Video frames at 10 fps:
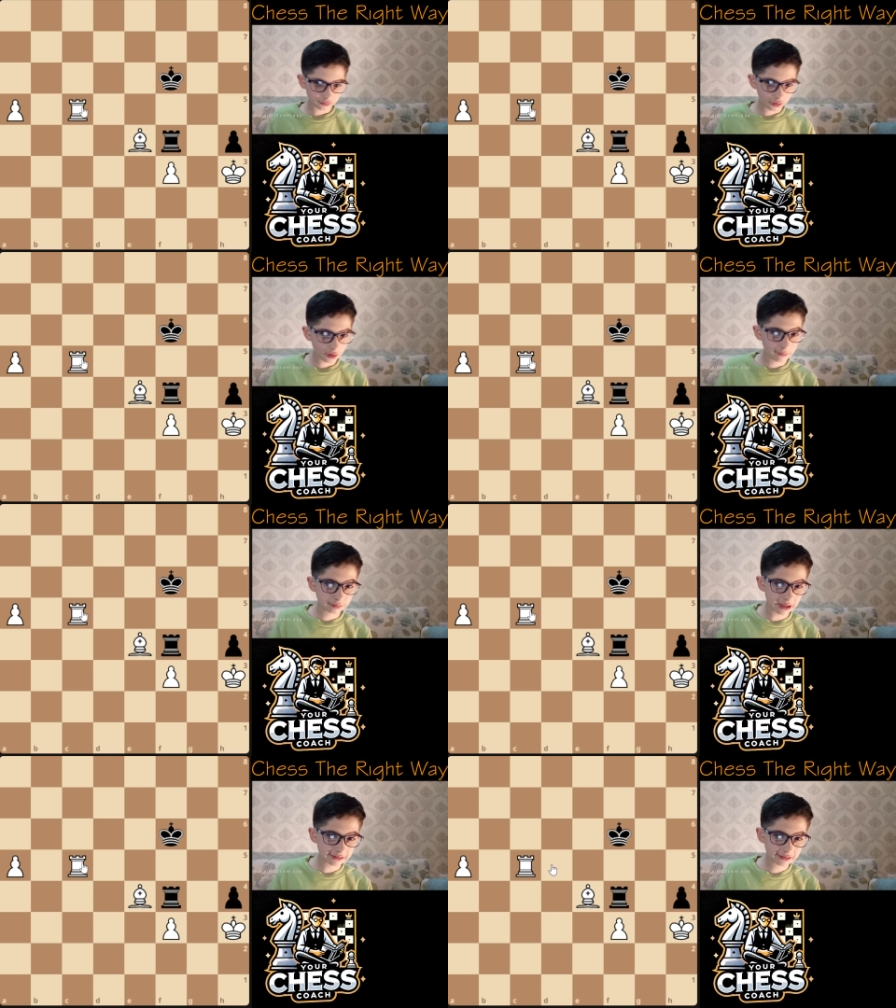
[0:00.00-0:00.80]

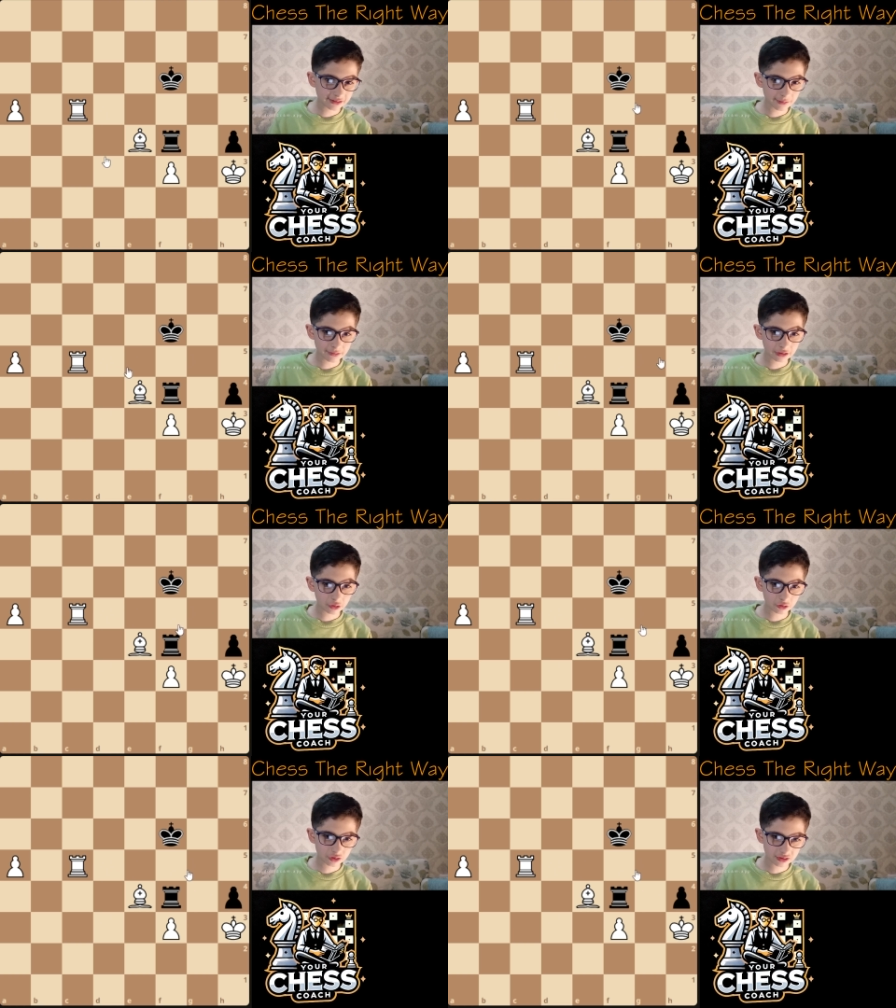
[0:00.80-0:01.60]
black did something
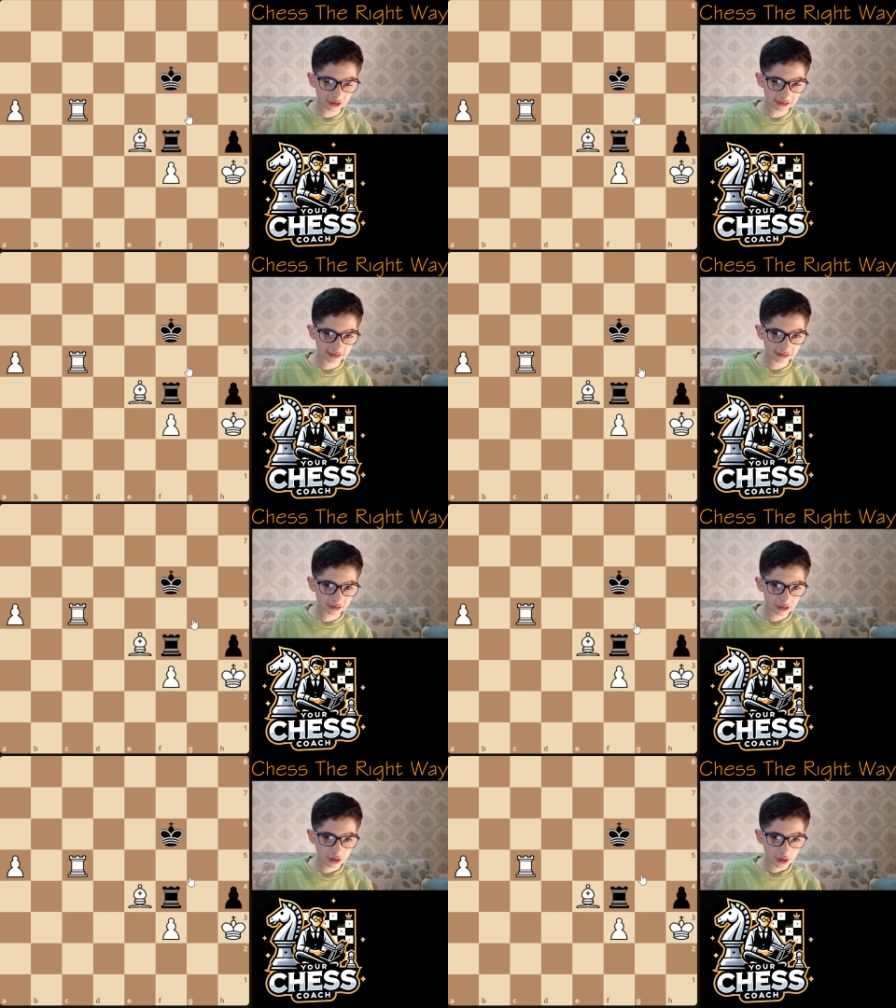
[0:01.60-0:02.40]
called resigning,
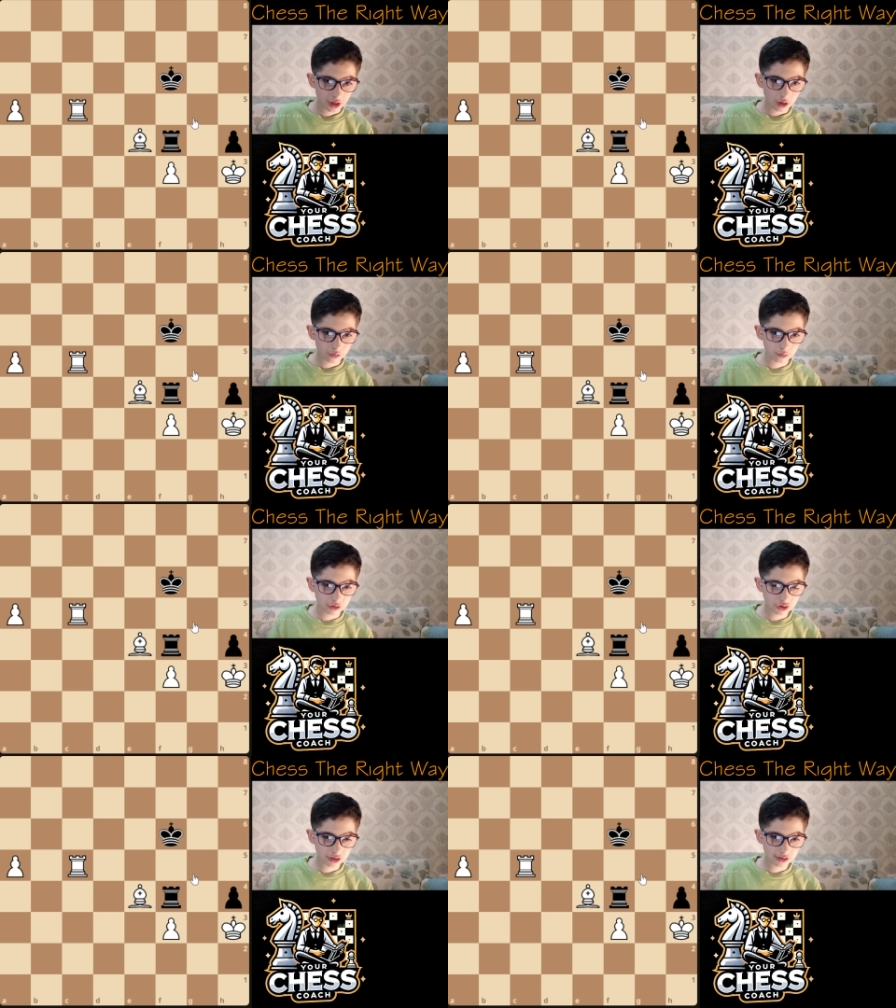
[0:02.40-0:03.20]

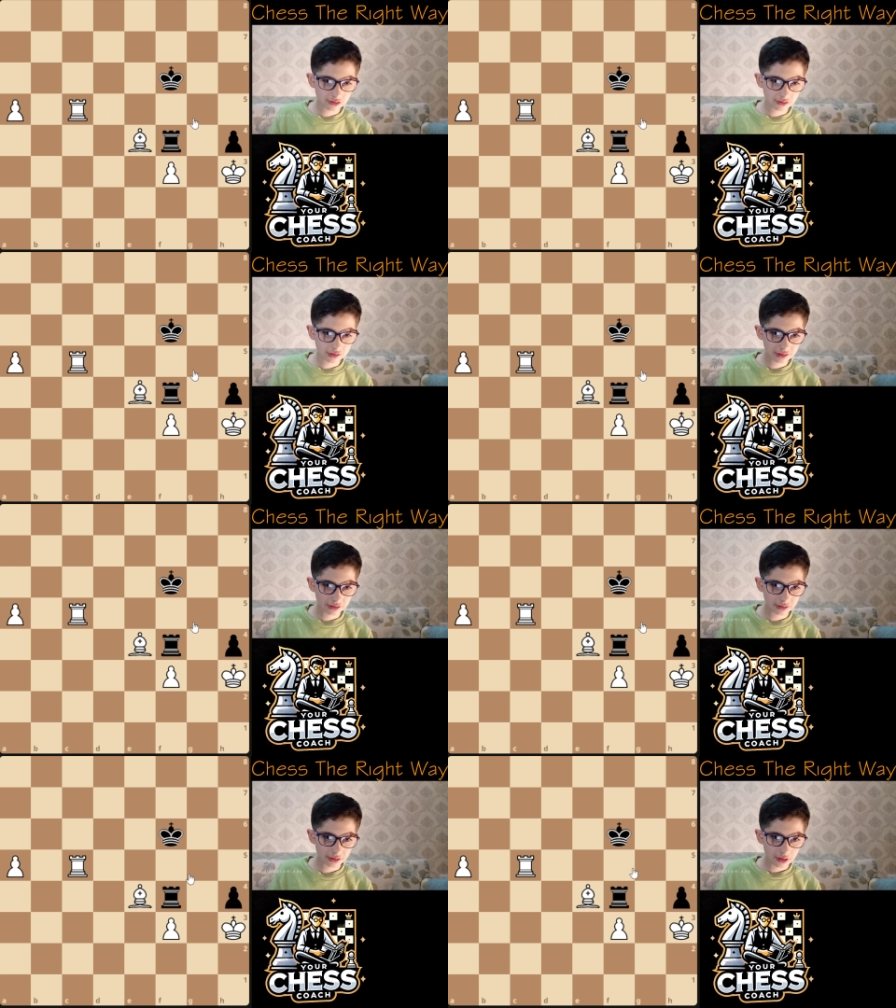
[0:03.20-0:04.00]
which is
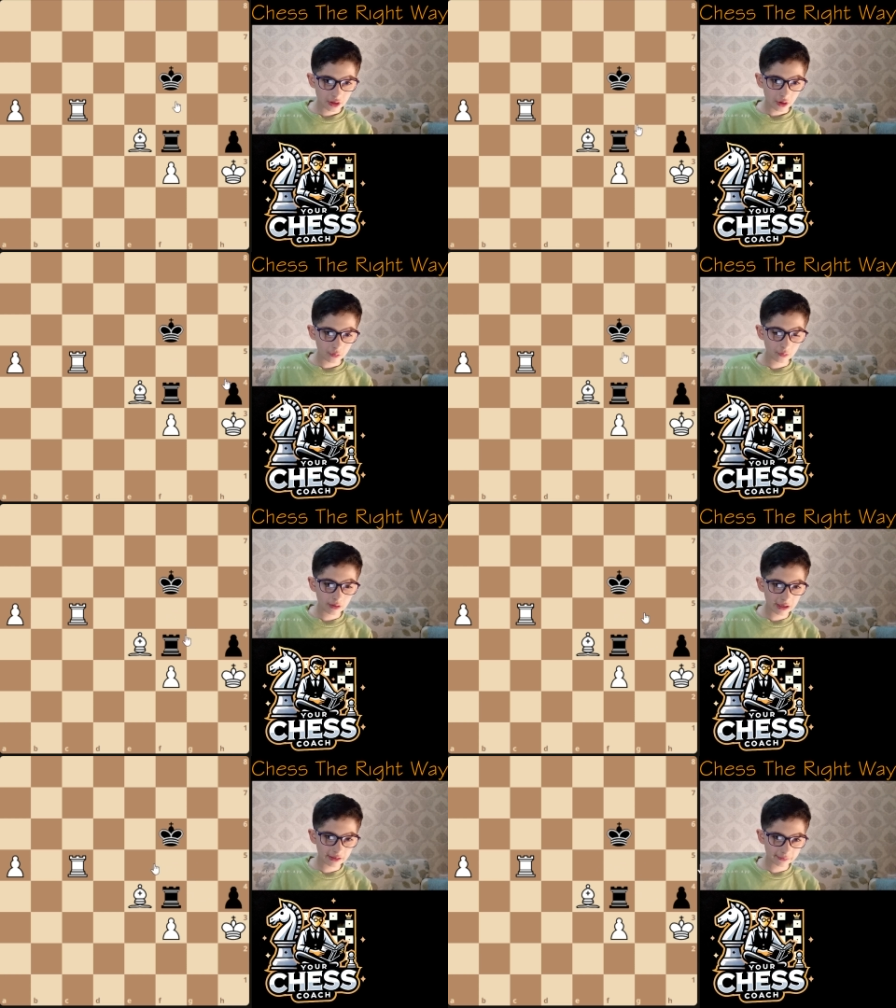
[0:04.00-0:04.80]

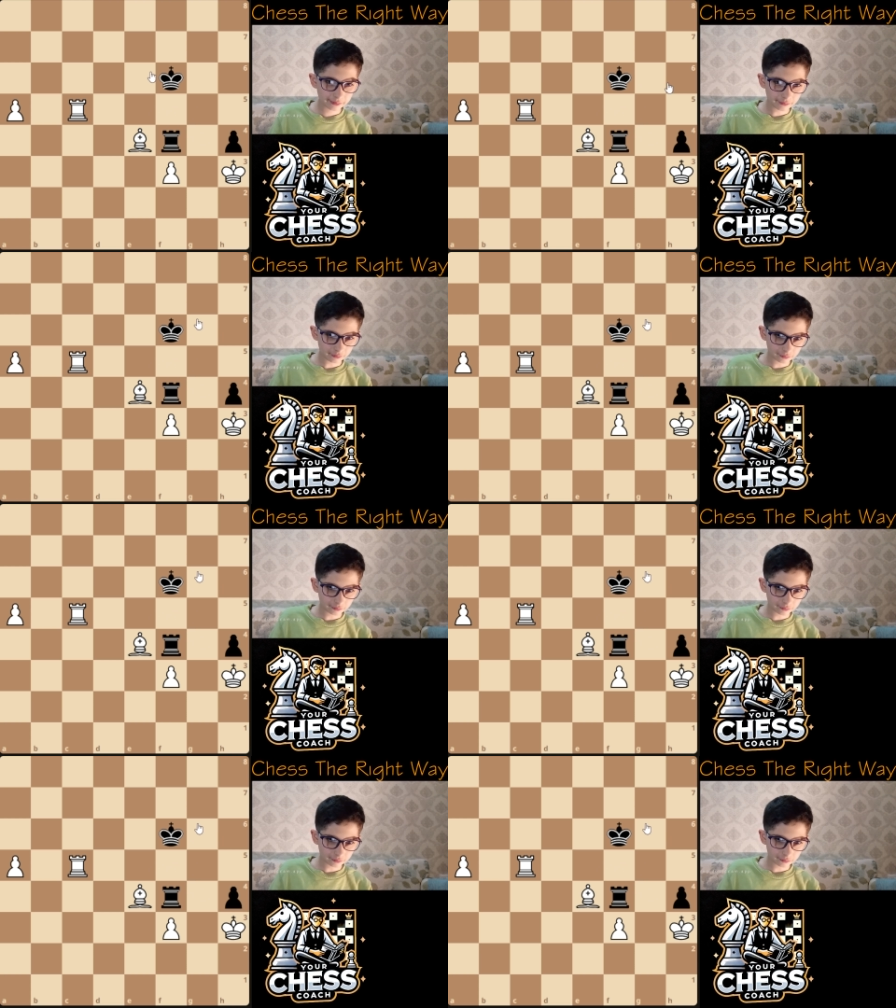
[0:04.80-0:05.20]
when